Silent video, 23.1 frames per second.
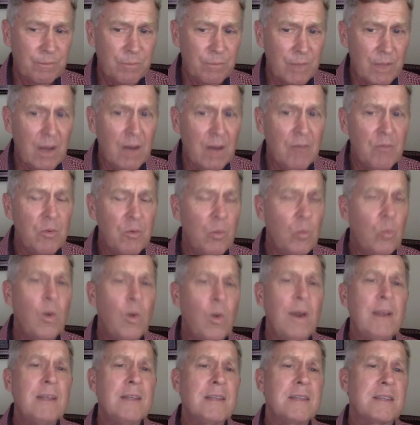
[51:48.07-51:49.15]
of
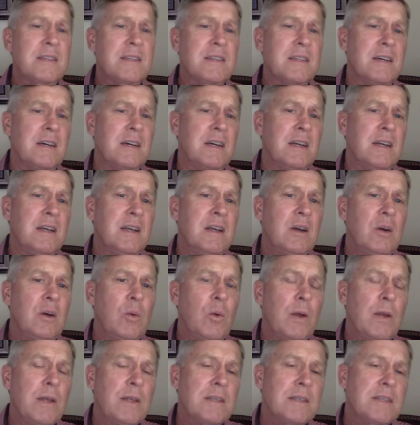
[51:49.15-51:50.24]
what is the
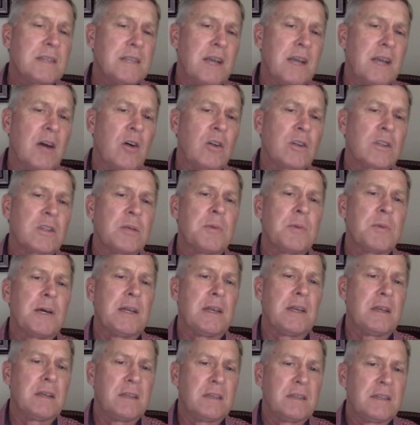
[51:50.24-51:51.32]
what is the ultimate
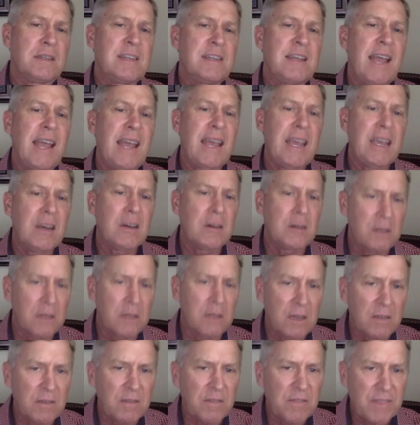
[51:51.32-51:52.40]
tail
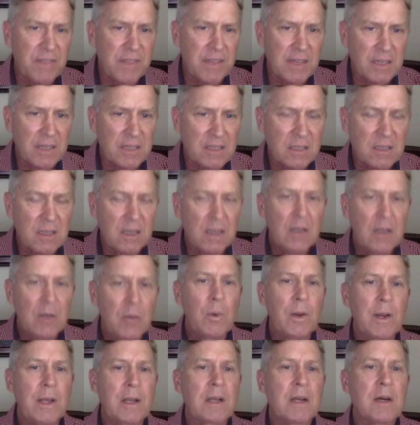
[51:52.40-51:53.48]
of this
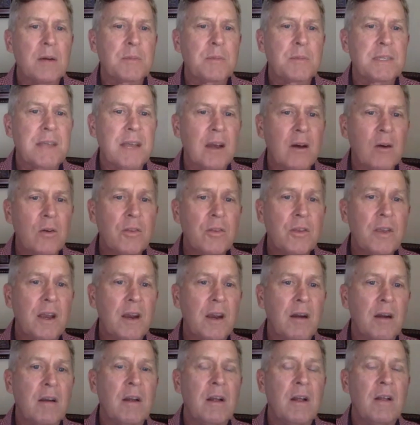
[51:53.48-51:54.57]
when it comes to
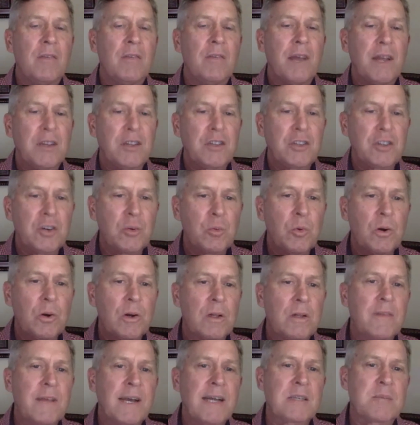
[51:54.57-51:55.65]
healthcare? That's your
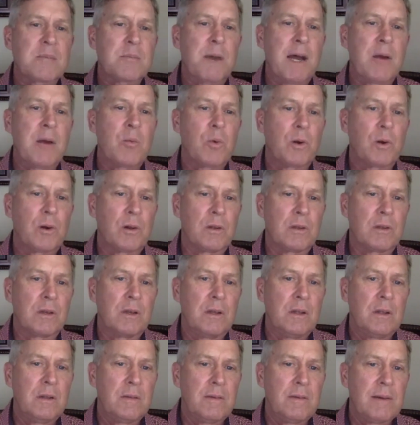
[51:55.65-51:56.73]
world, that's my world.
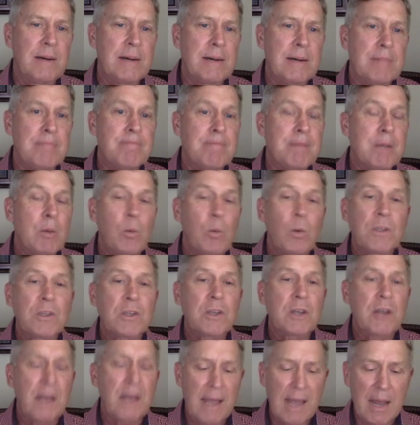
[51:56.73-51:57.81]
Um, what's
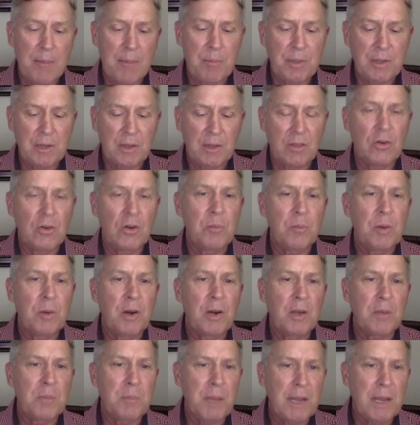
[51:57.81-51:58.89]
going to happen to third
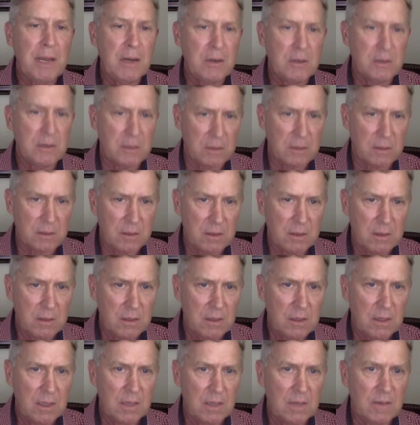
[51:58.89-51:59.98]
party payers?
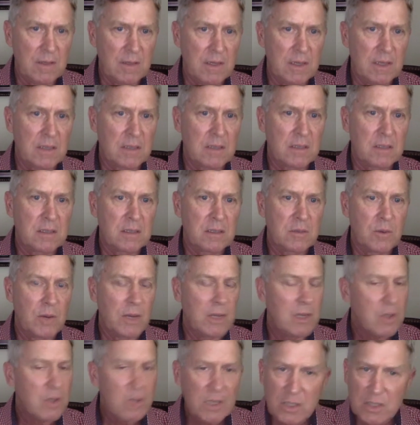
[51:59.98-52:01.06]
in this, right?
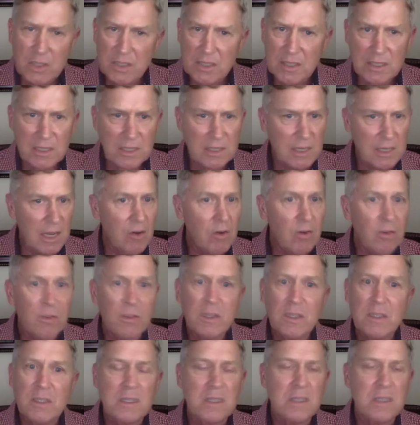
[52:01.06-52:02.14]
You can just see now all
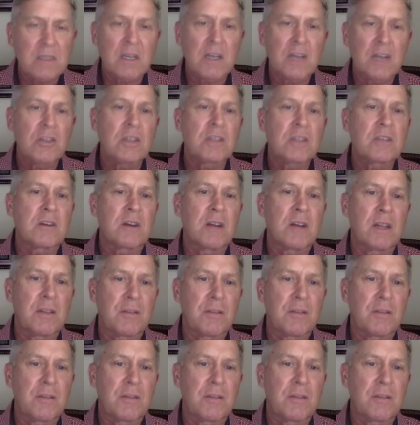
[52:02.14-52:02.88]
these discussions are on the